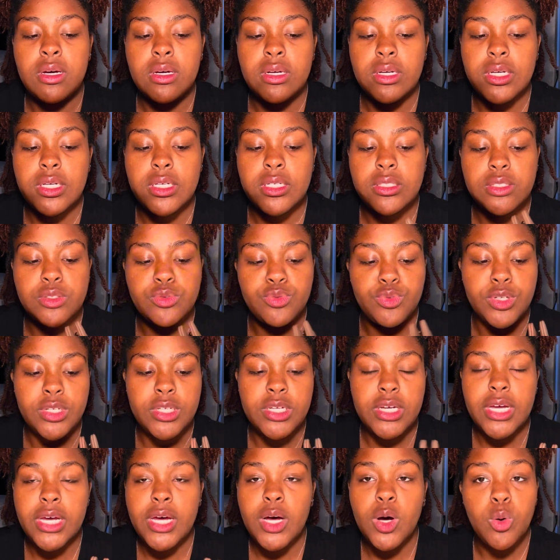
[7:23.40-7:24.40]
it's
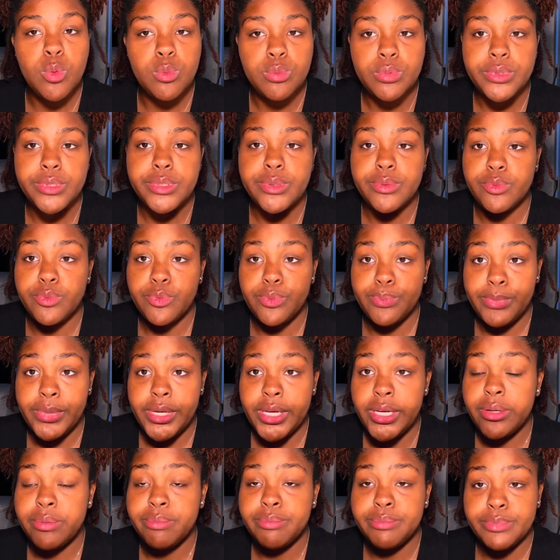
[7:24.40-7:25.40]
really helped
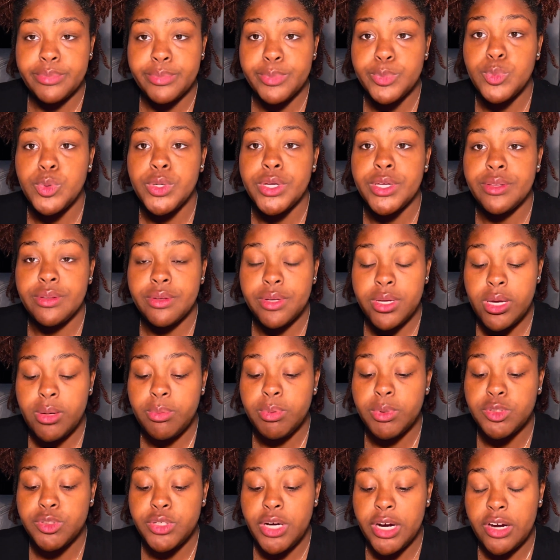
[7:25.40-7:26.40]
me with
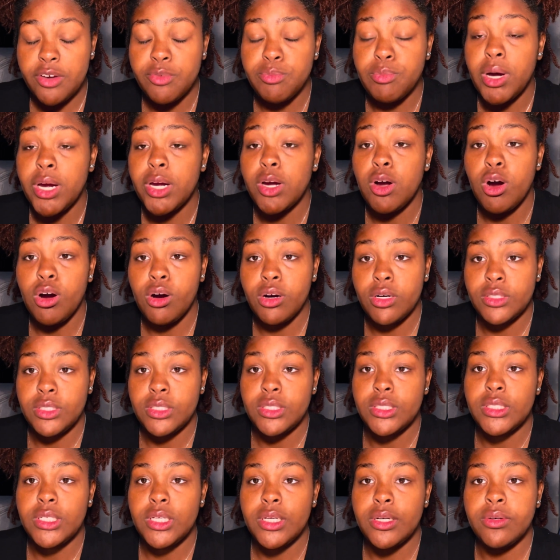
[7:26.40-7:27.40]
keeping track of my cards
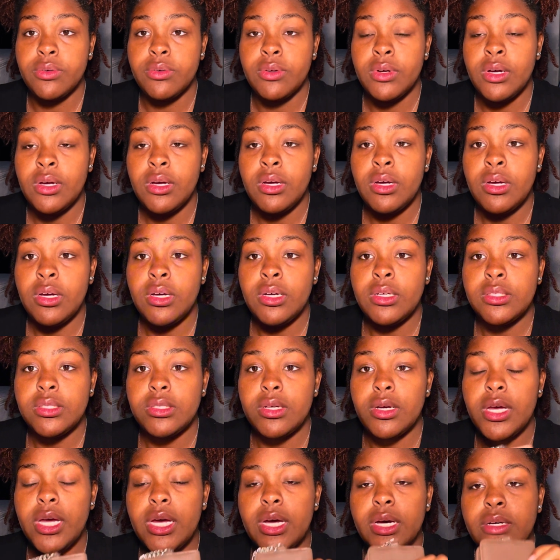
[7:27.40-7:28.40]
and stuff so
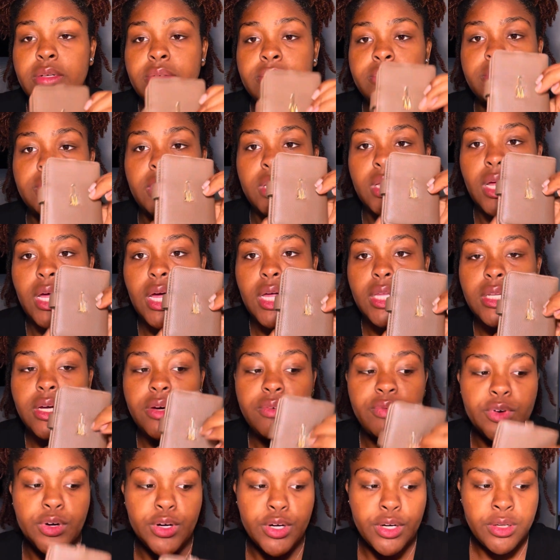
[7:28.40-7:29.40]
yeah i
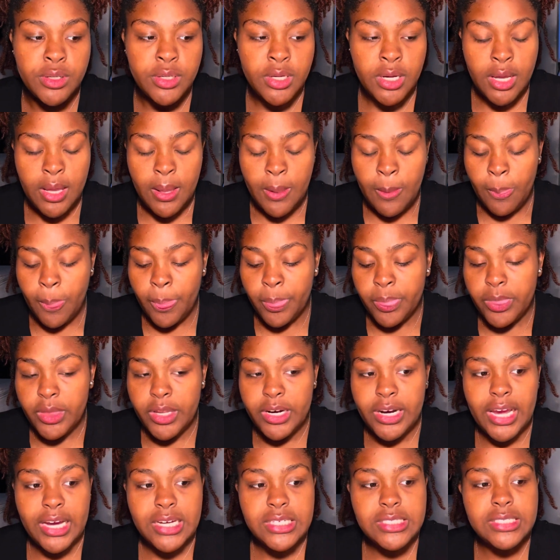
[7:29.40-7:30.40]
love her the
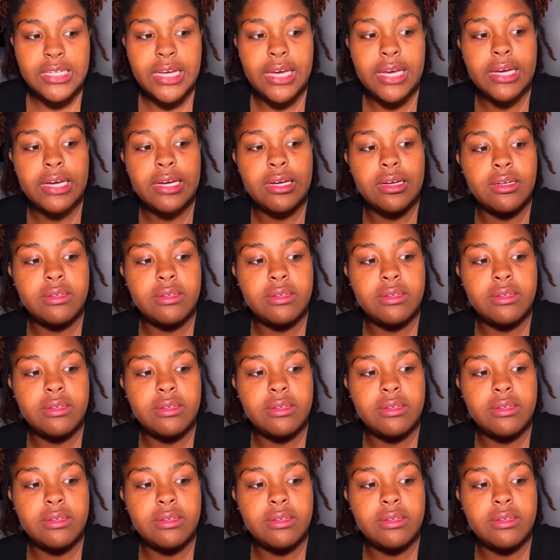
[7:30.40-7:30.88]
next thing.